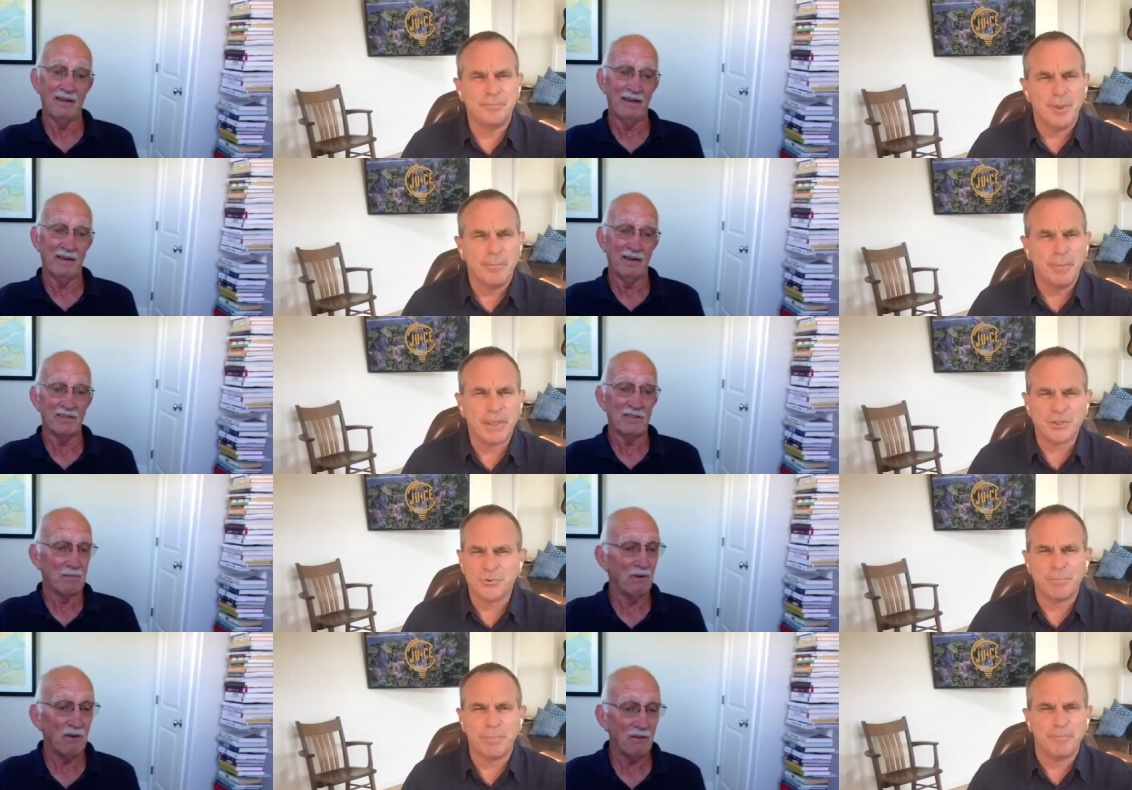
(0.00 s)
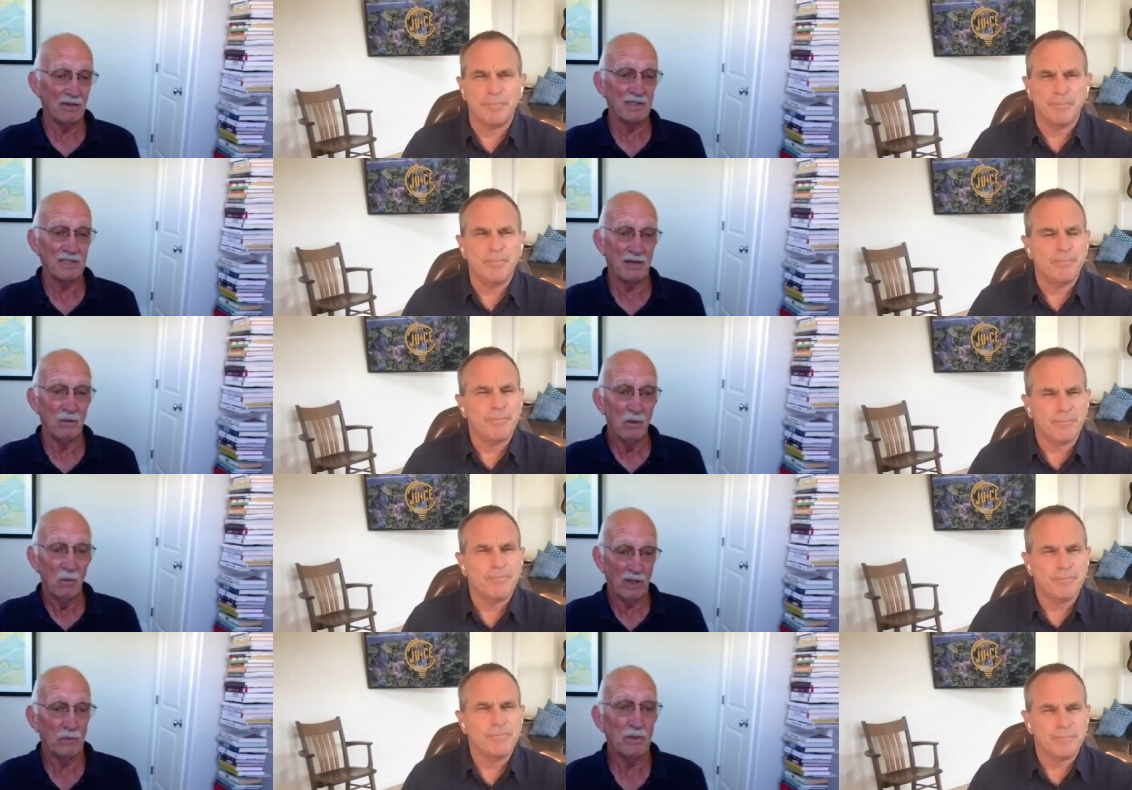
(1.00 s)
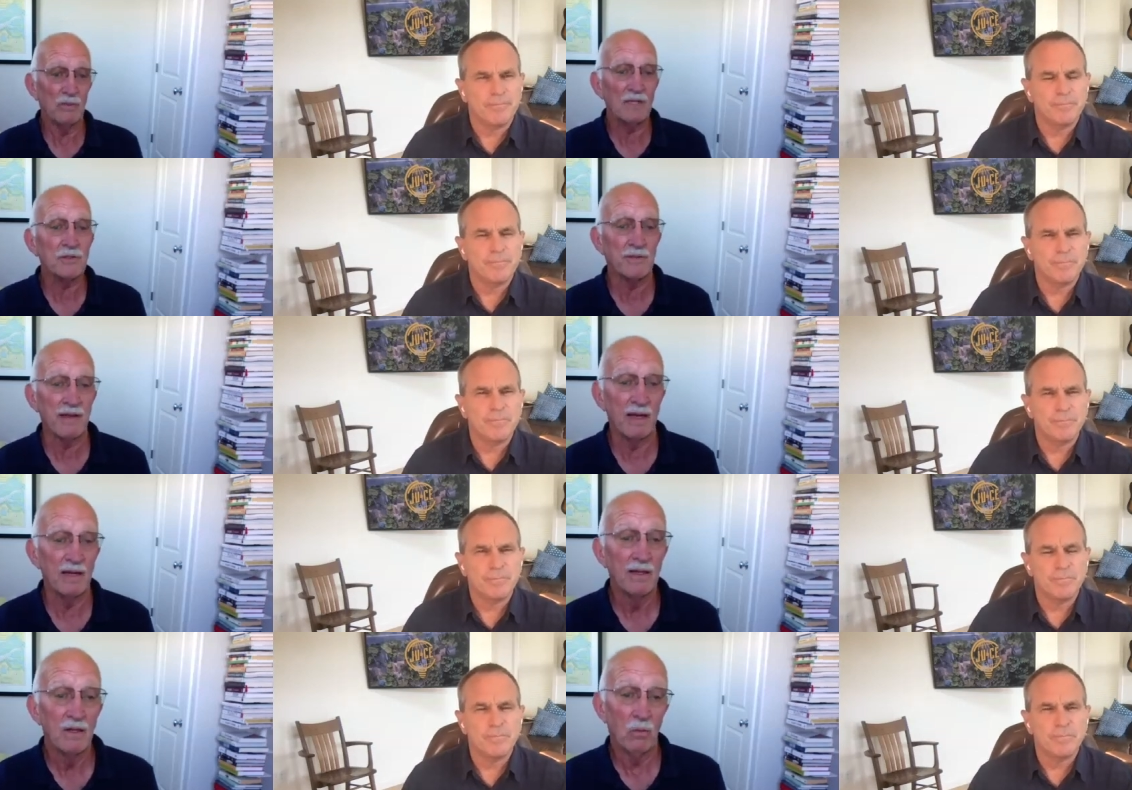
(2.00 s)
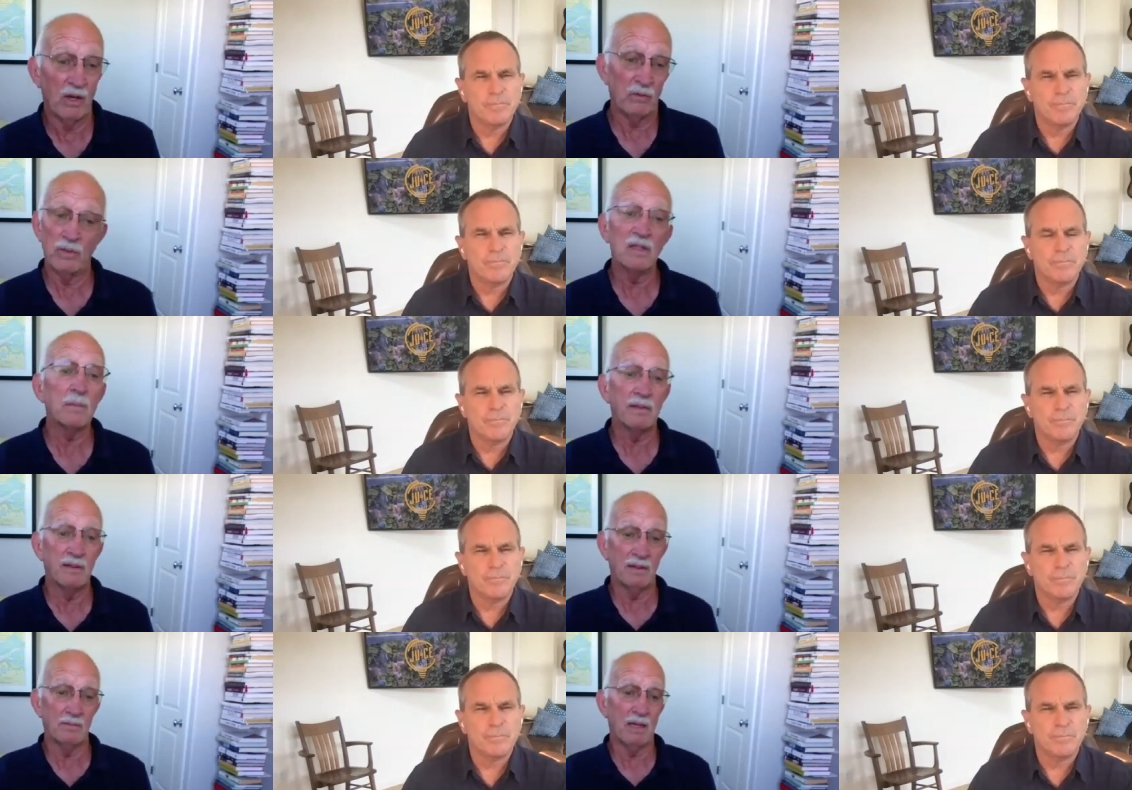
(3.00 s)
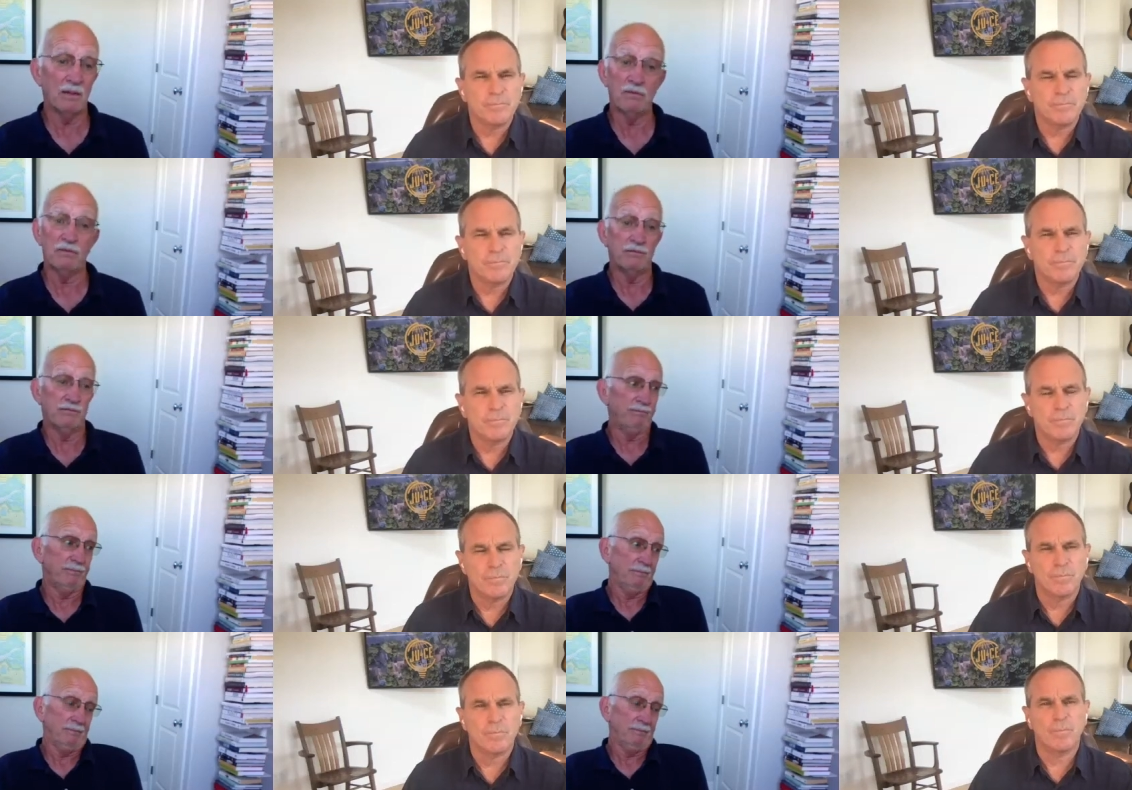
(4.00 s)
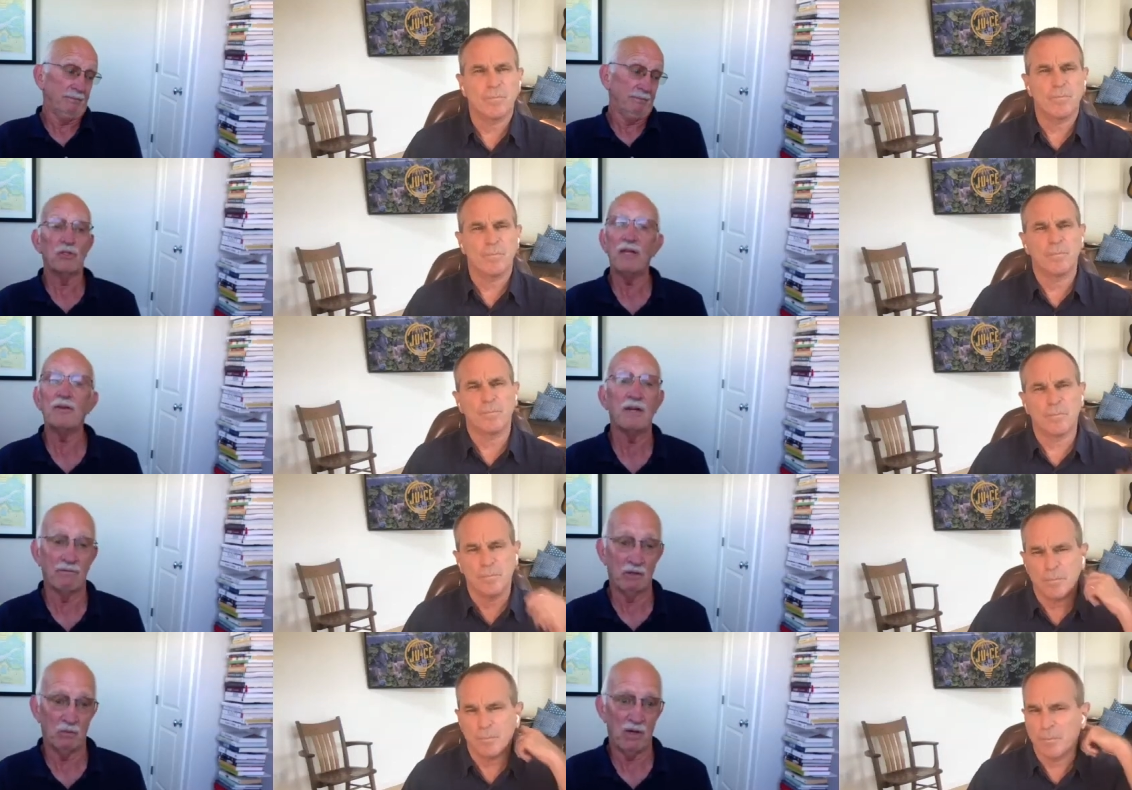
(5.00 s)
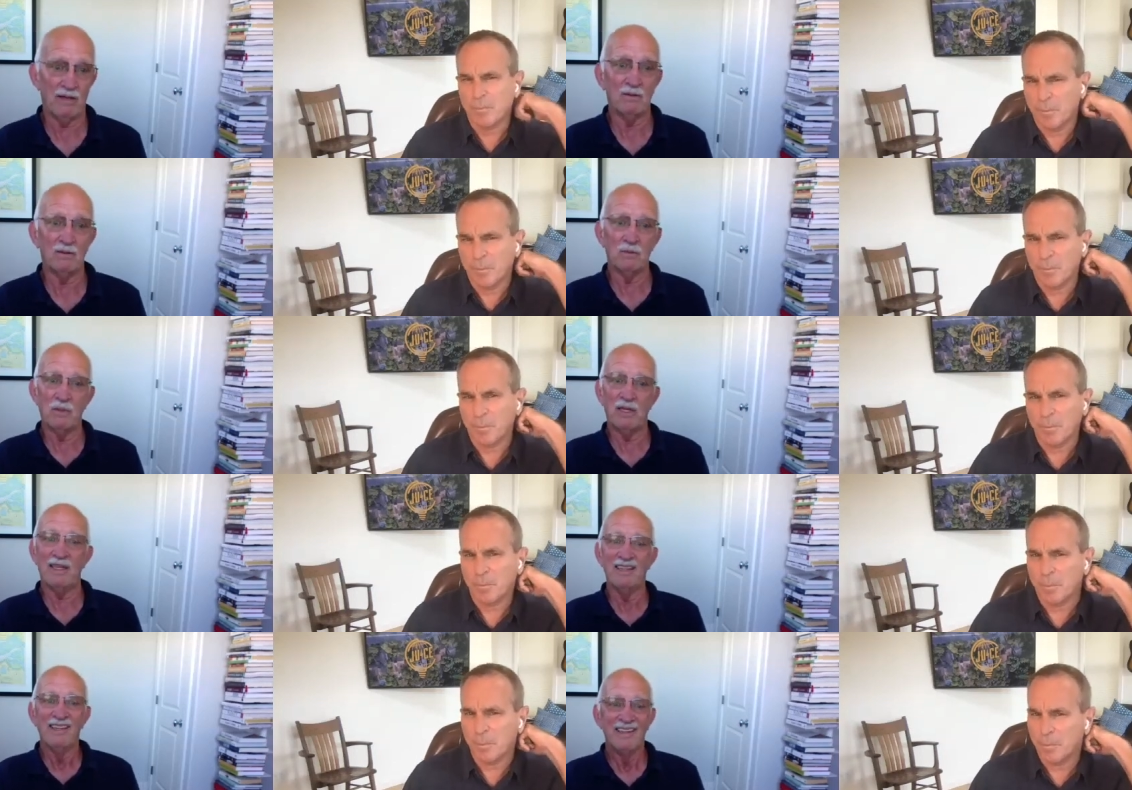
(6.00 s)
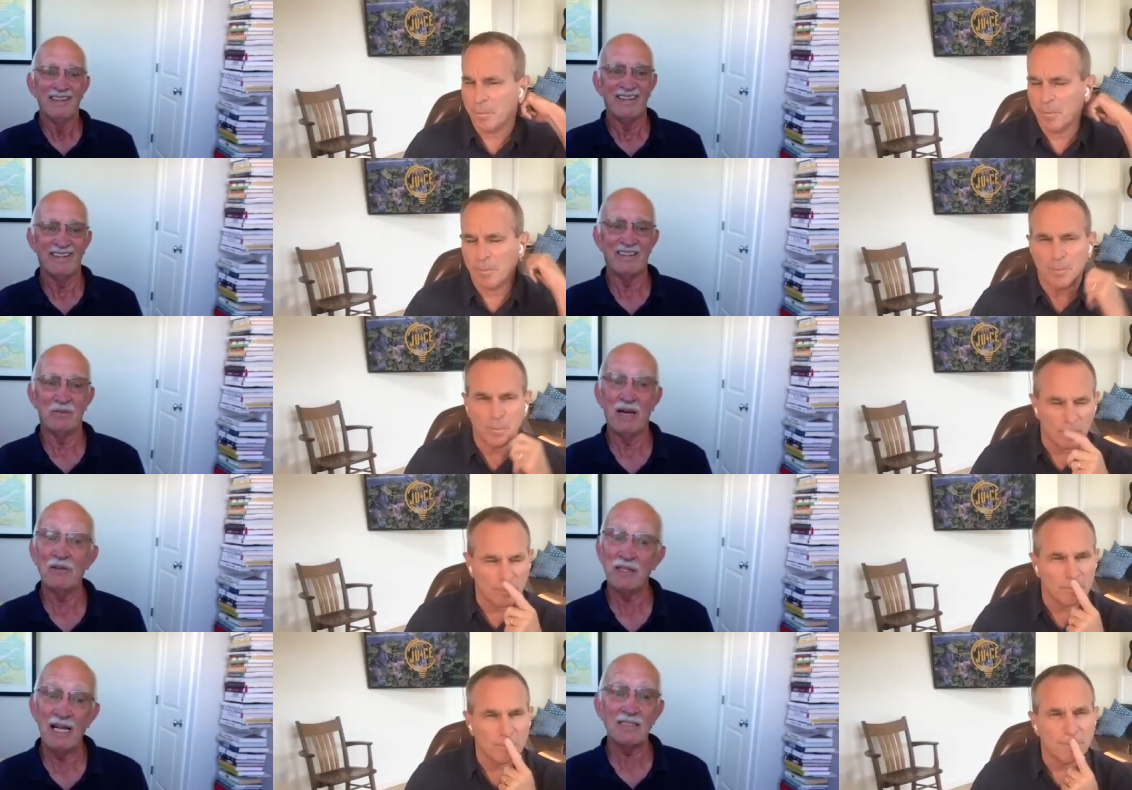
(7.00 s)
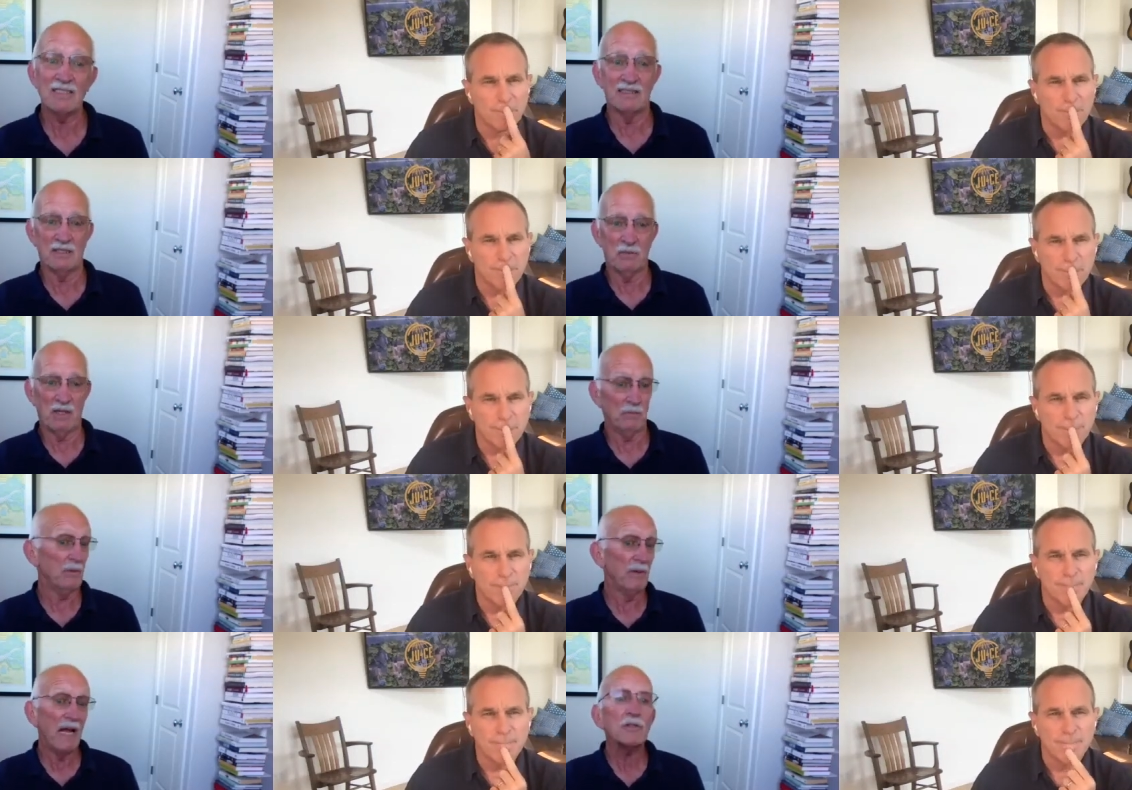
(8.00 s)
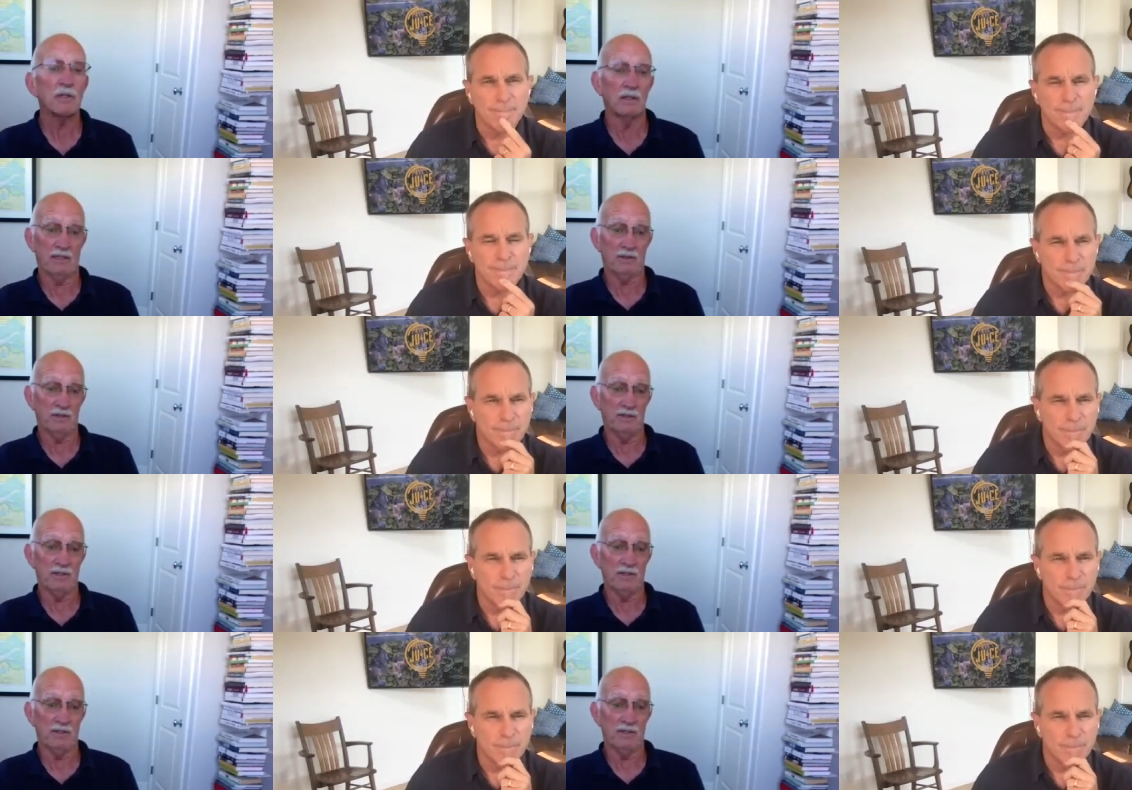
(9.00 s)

Speaker 1: a step further? Why don't we ration that? Why don't we limit the amount of, you know, jet travel? Why don't we ration gasoline? Why don't we ration electricity?